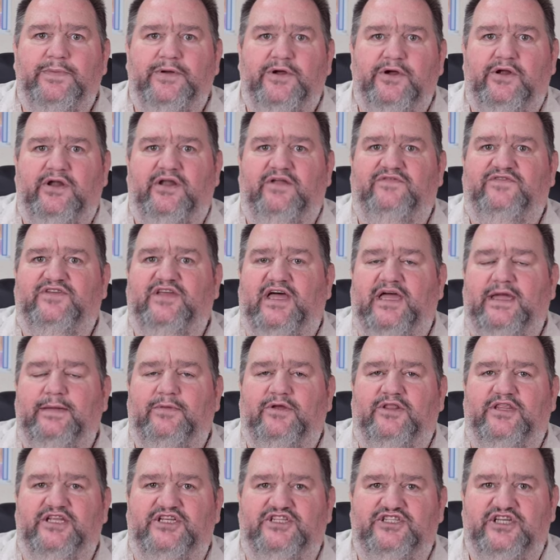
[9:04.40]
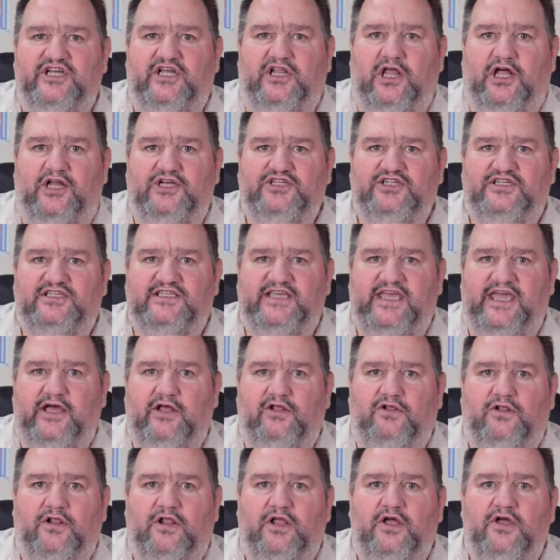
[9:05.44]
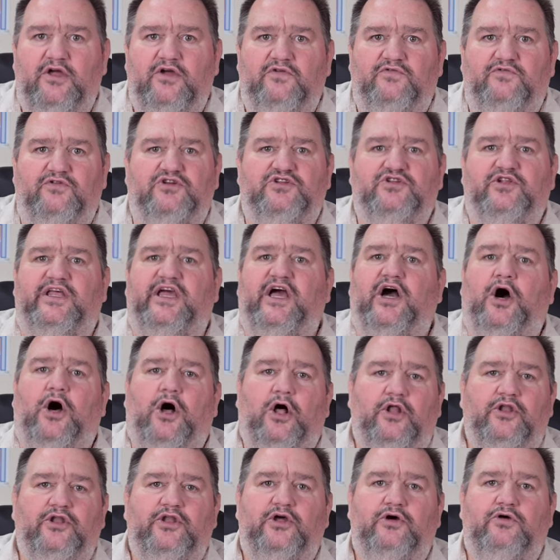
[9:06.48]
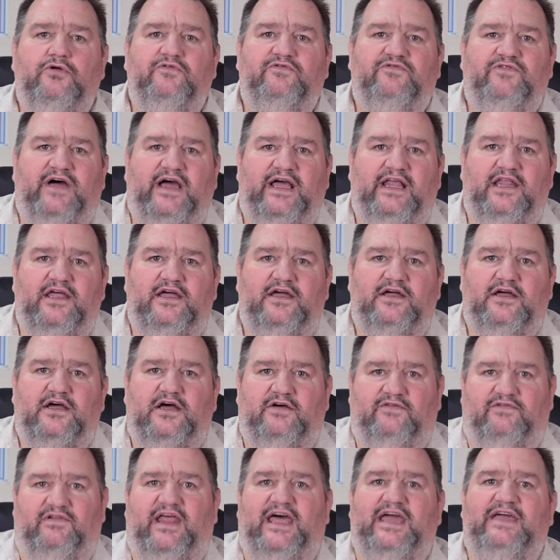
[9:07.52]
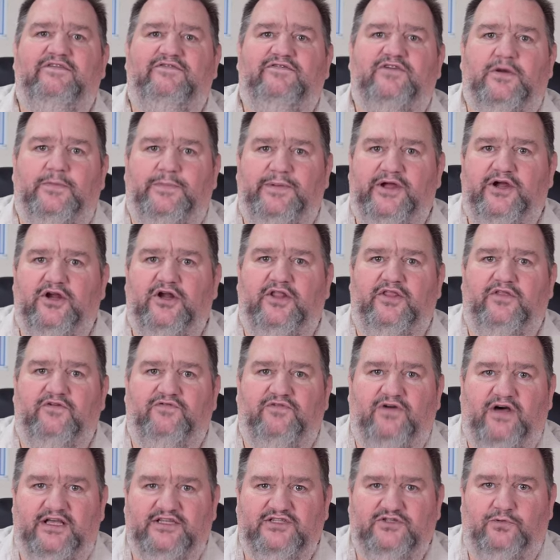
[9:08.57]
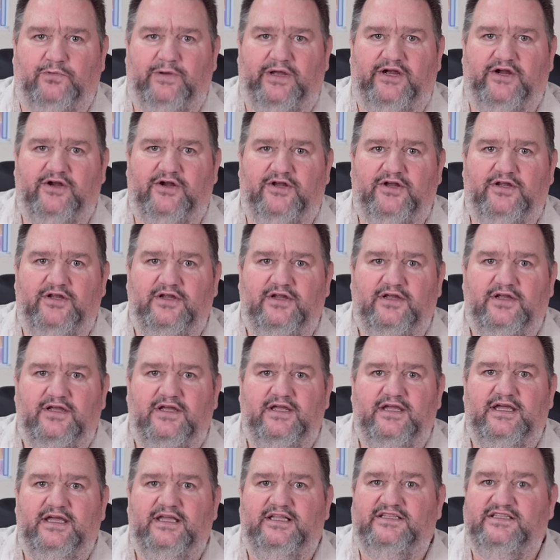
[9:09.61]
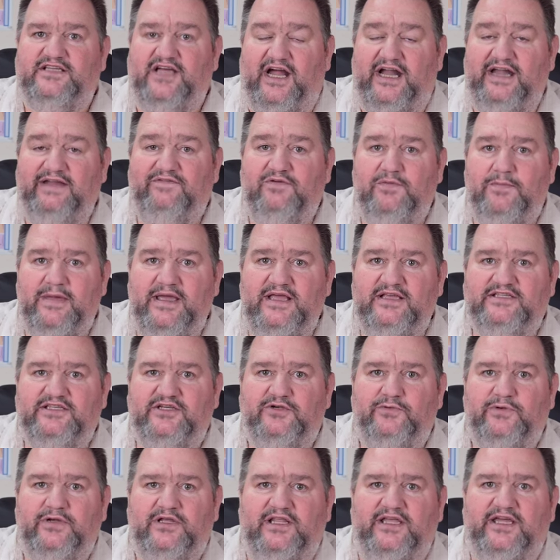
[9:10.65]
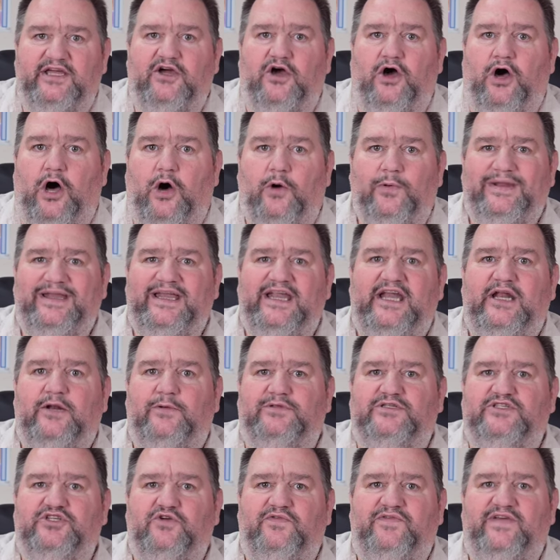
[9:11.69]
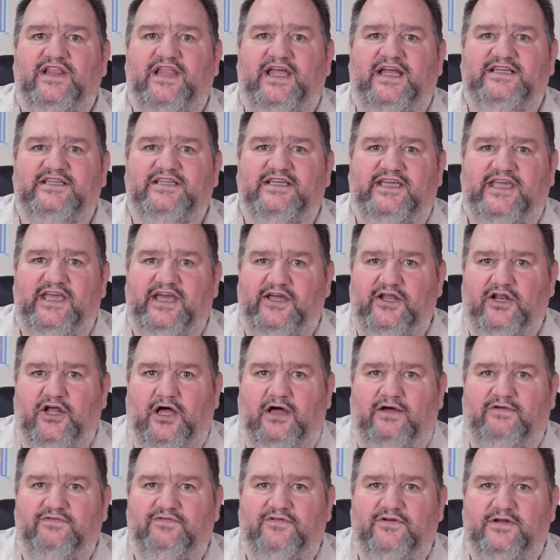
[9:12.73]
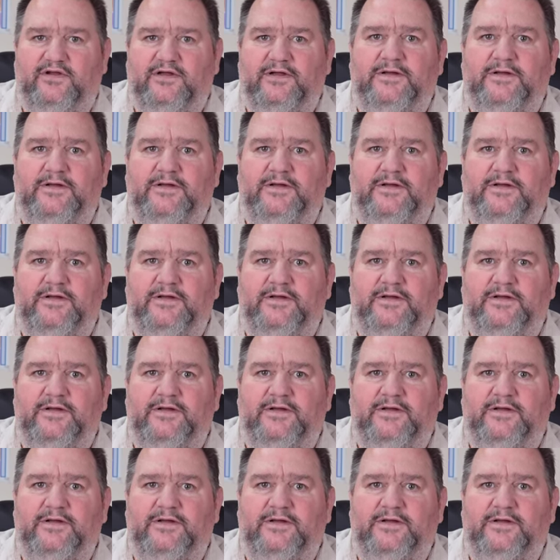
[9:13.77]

period of time on the geologic scale. Virtually all known phyla of life appeared on the fossil record. It's kind of amazing, really. All we needed was U V light to kick it off,